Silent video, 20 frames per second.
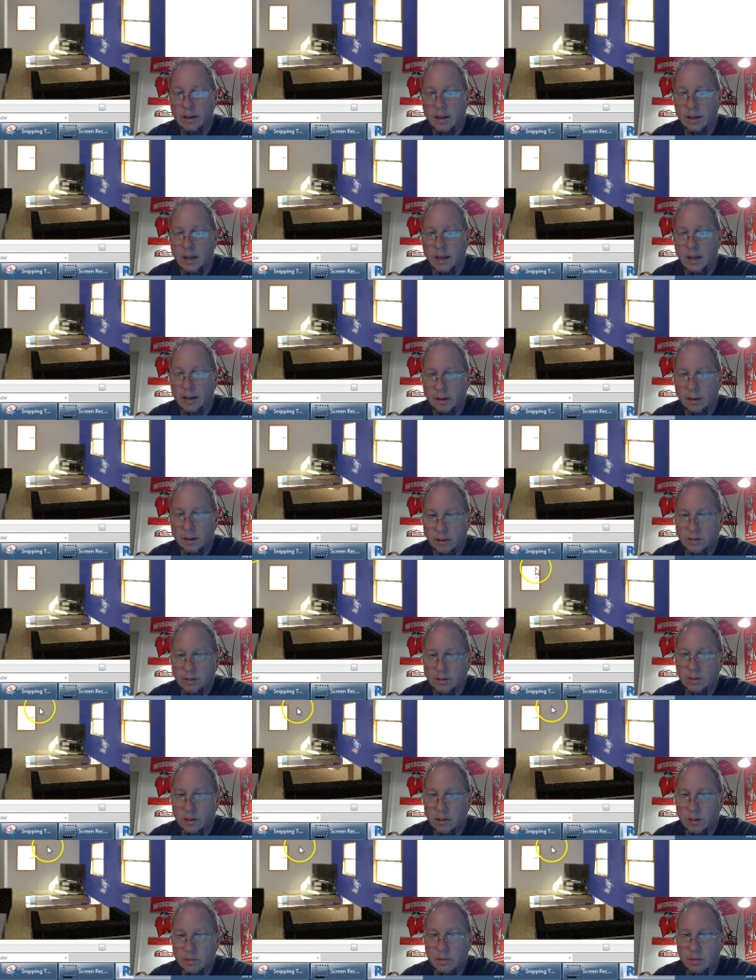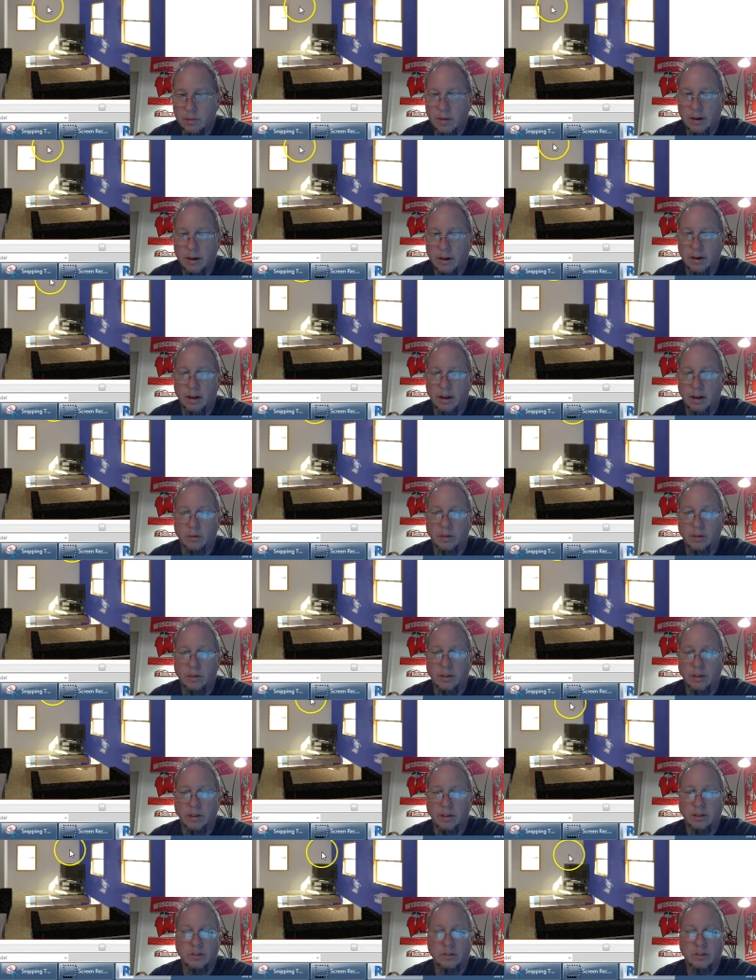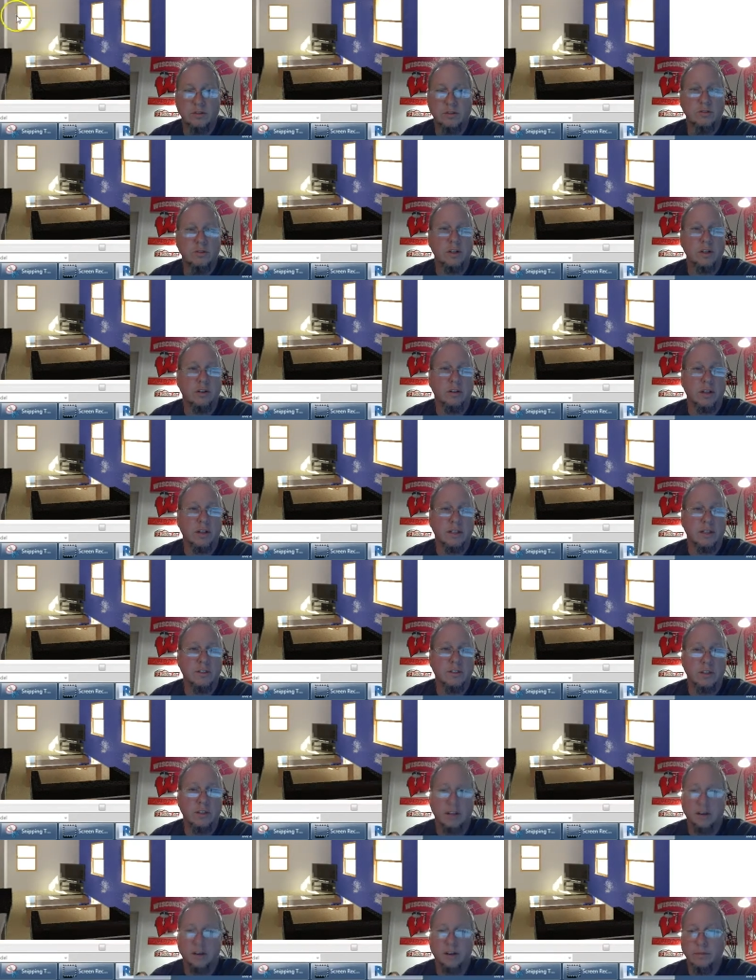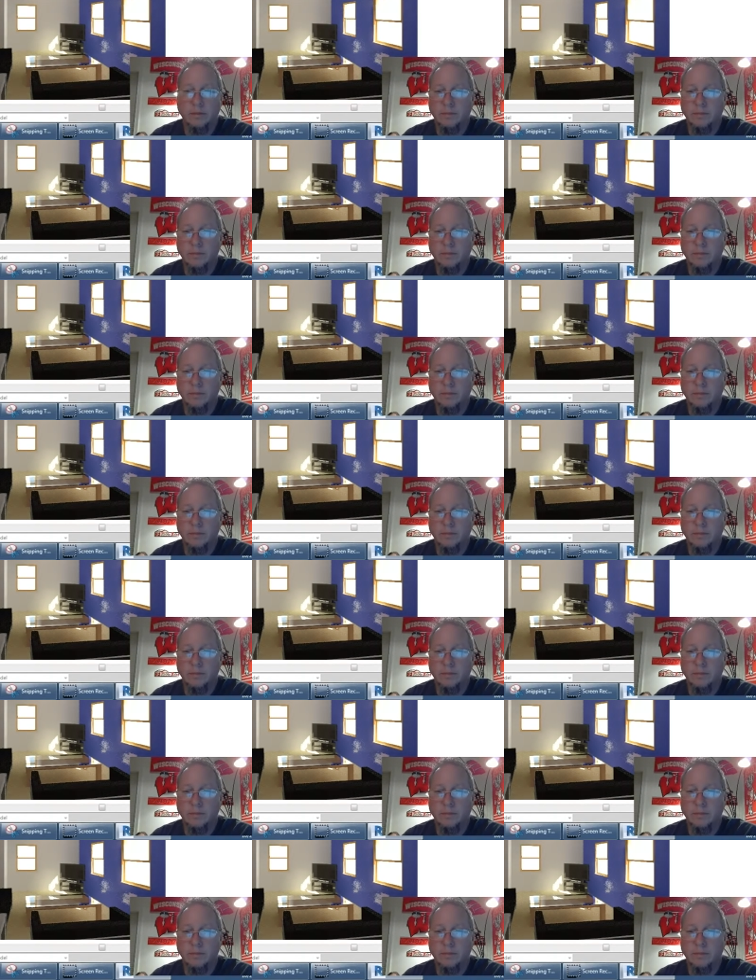And it looks a little bit better now with the studio lights in there.